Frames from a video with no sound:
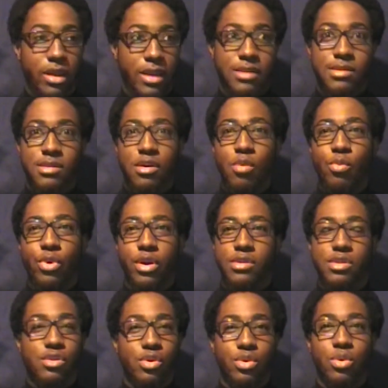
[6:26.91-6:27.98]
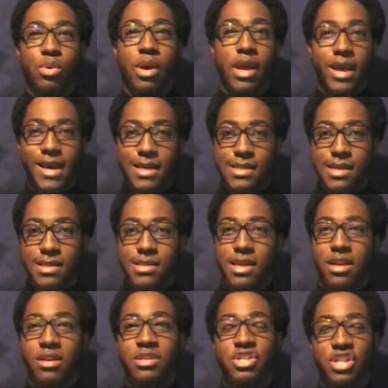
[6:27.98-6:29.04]
It's somewhere, so you, as I
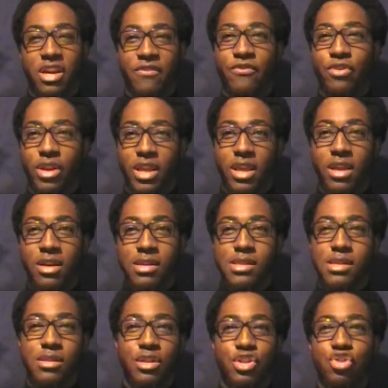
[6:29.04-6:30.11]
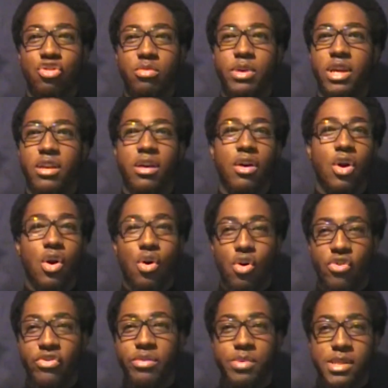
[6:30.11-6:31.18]
said, check for kinks in the tubing
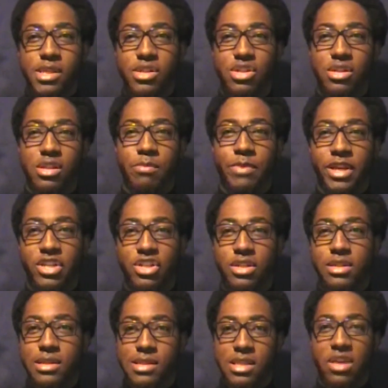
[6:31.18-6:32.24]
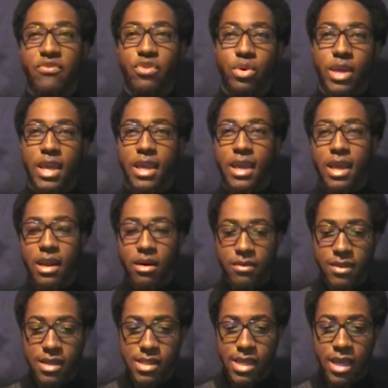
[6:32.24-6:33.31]
or reposition the patient to see if you can get out
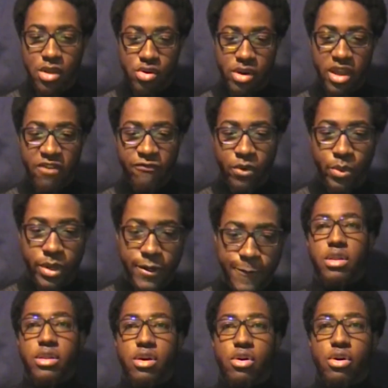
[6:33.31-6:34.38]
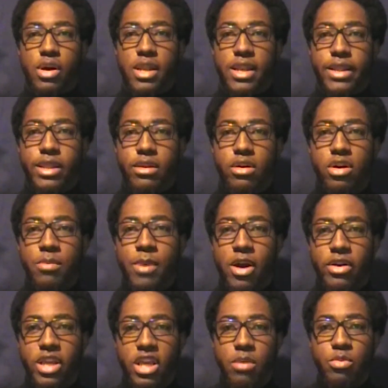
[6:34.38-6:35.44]
this extra effluent. So let's talk
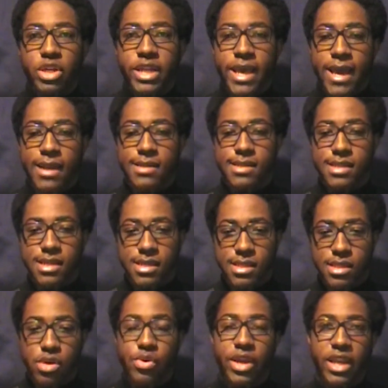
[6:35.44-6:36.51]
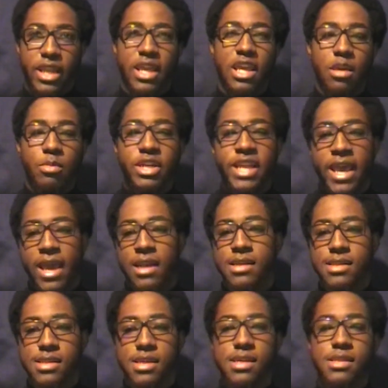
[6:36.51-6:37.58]
about hemodialysis. So in
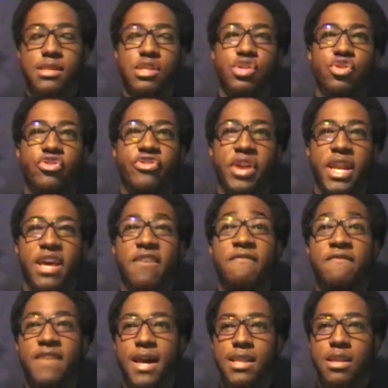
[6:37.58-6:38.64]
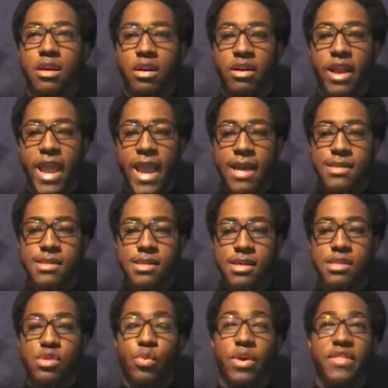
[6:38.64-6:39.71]
hemodialysis, you create a vascular
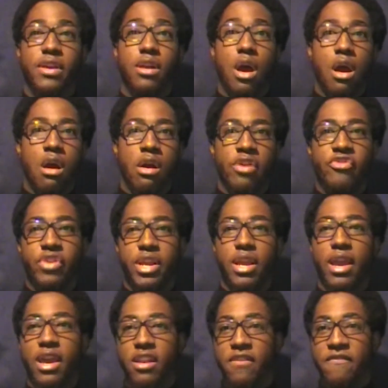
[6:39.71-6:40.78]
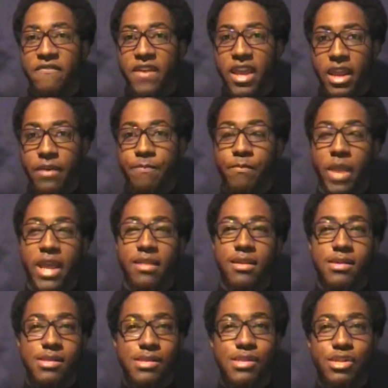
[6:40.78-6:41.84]
access with an artery and a vein, and
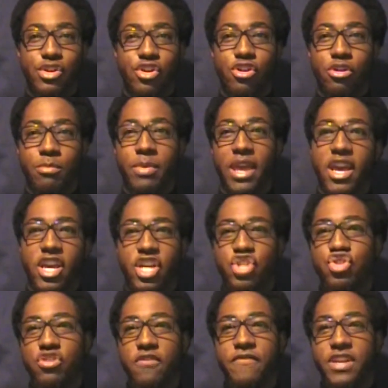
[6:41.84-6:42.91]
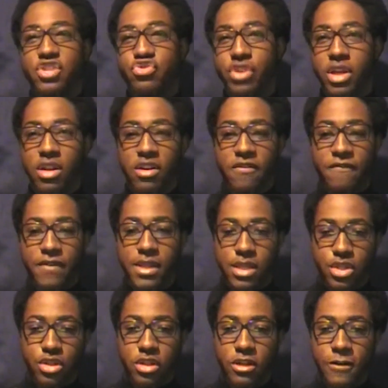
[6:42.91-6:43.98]
this is termed atrioventricular
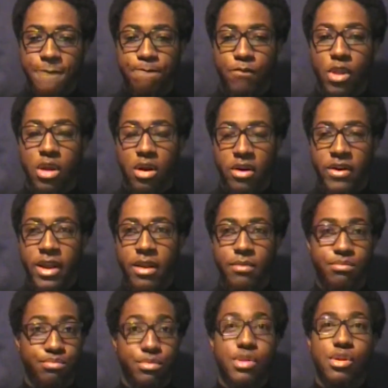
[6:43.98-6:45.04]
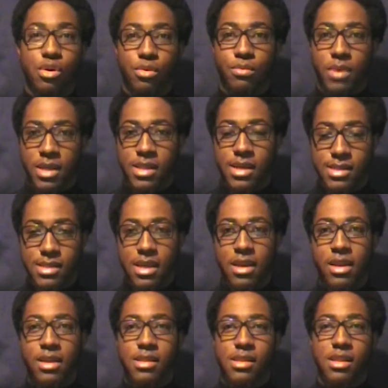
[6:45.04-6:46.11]
fistula. Alright, so as I
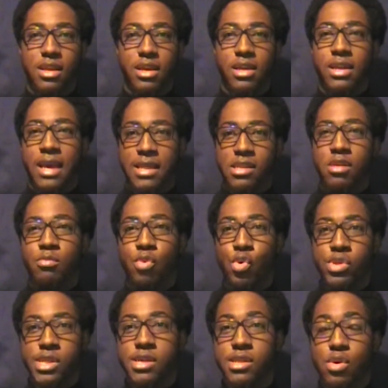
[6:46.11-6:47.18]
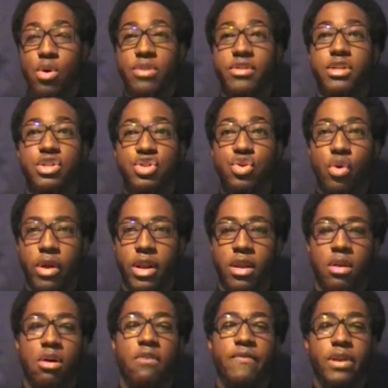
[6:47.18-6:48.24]
said, it's the anastomosis or the
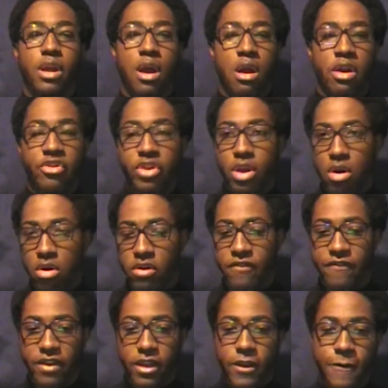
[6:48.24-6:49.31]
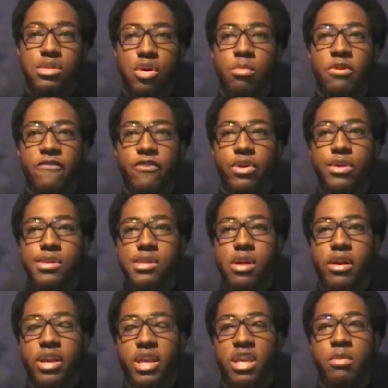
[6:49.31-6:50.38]
joining of an artery or a vein. So before you
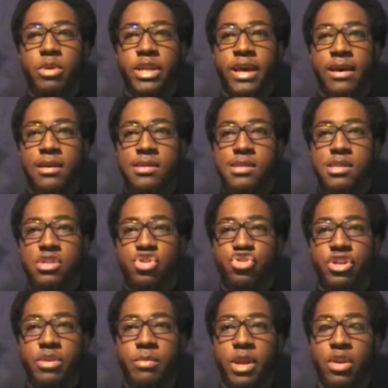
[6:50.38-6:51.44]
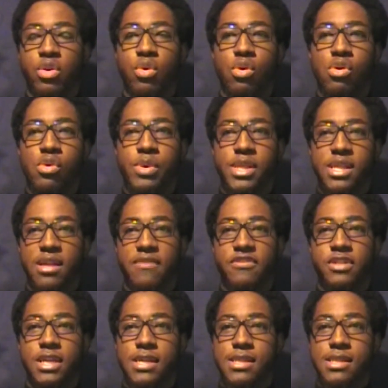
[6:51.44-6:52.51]
start a hemodialysis treatment, you always have
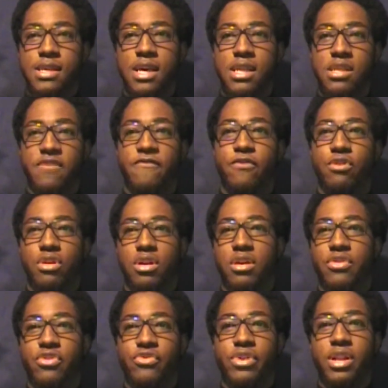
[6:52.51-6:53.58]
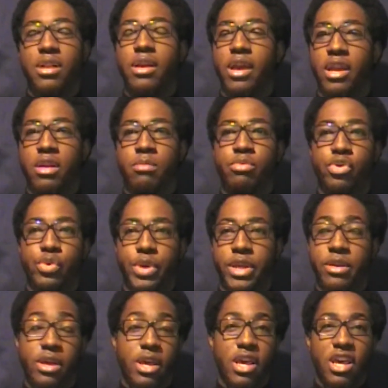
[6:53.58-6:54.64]
to assess for a thrill and a
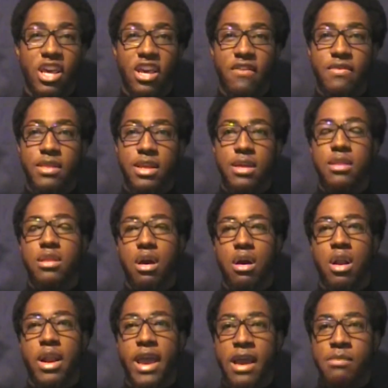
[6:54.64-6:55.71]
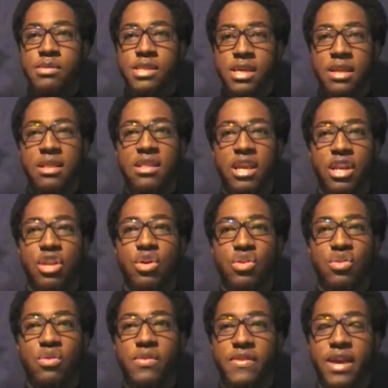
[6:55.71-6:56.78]
bruit. If these are absent, then you
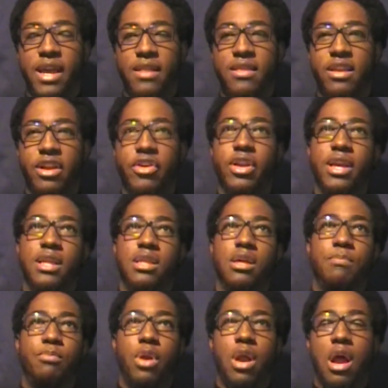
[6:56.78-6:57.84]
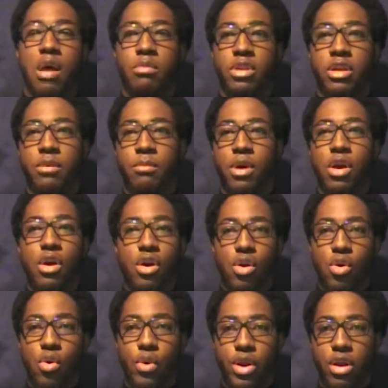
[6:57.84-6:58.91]
know that there is a problem
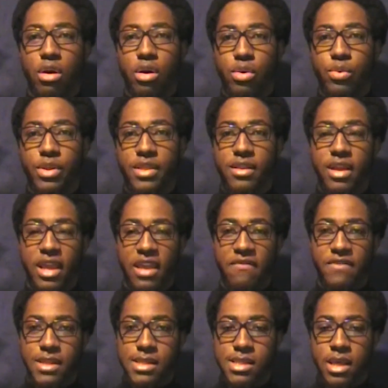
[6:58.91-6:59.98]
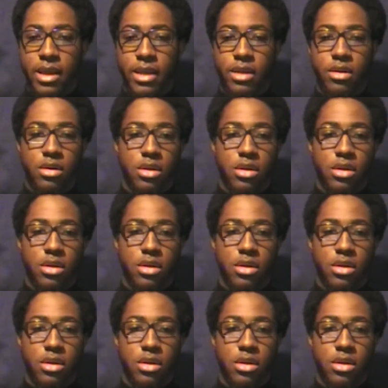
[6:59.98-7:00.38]
going on with the AV site.